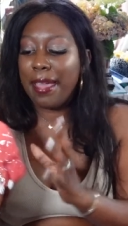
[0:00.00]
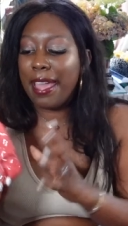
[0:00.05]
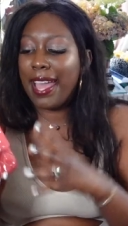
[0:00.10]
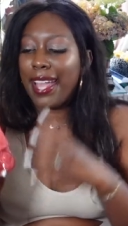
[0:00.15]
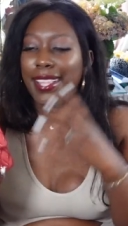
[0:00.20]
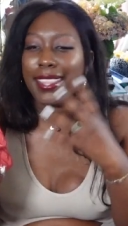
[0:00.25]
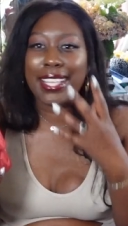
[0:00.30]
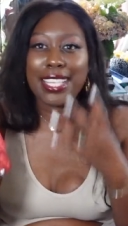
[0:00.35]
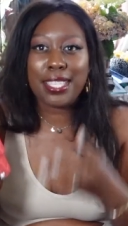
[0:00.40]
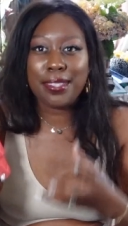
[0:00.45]

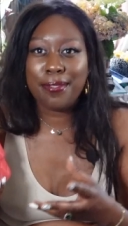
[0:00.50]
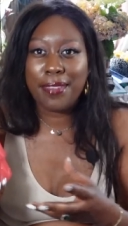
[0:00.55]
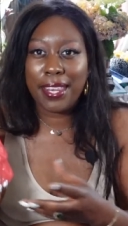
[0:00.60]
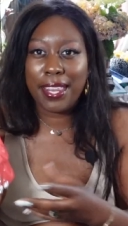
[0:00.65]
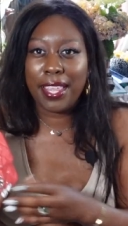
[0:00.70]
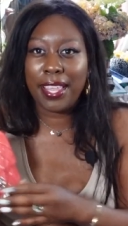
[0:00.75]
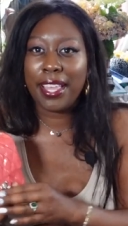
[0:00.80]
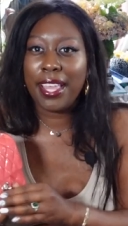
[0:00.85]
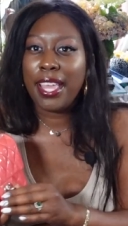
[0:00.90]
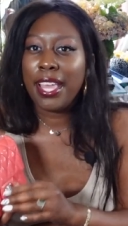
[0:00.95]
bag that's
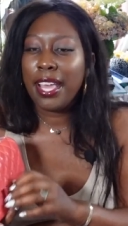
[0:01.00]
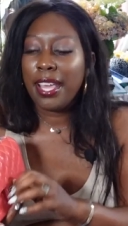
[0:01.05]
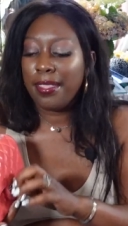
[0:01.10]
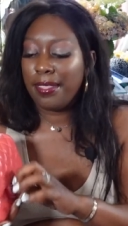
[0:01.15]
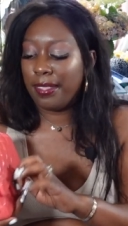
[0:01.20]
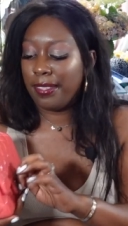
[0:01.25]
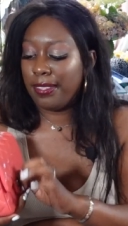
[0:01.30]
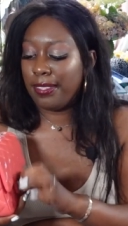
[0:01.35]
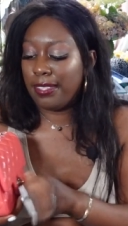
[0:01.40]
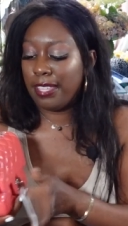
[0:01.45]
fitting
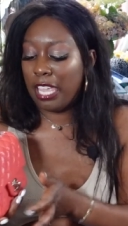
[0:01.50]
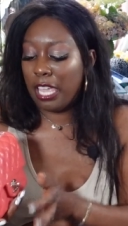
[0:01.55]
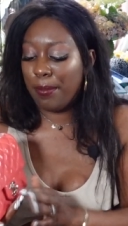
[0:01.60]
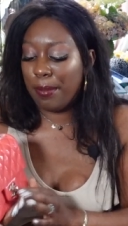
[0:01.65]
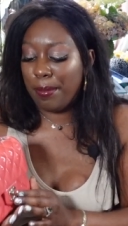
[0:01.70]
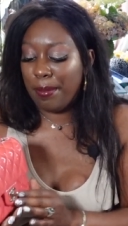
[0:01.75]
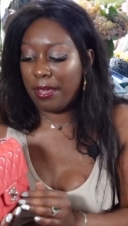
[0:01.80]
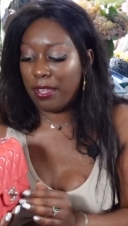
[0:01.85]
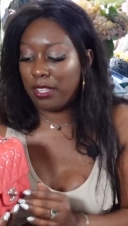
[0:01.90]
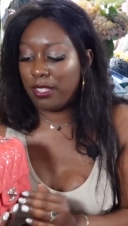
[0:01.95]
the
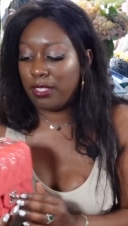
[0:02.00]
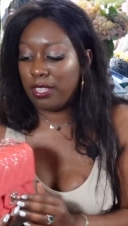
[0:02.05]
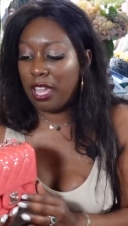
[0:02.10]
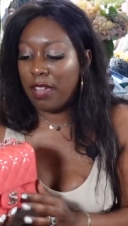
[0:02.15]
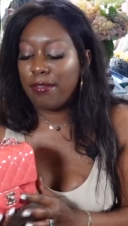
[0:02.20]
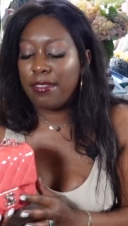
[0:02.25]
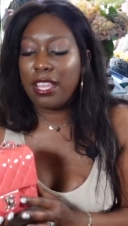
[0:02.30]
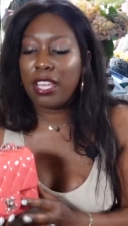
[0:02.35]
same amount of stuff.